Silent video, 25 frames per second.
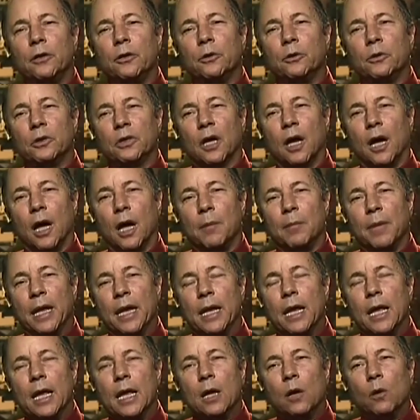do, Tom,
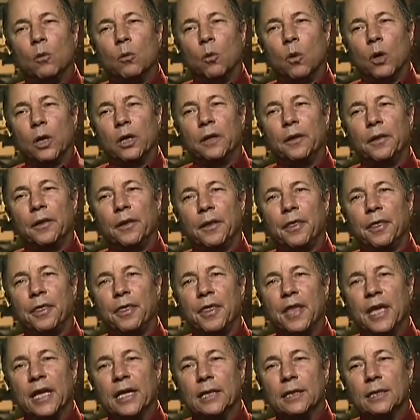and one of the
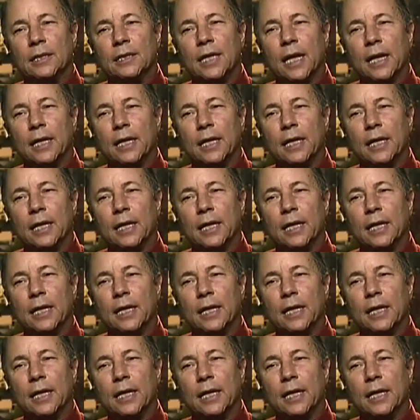things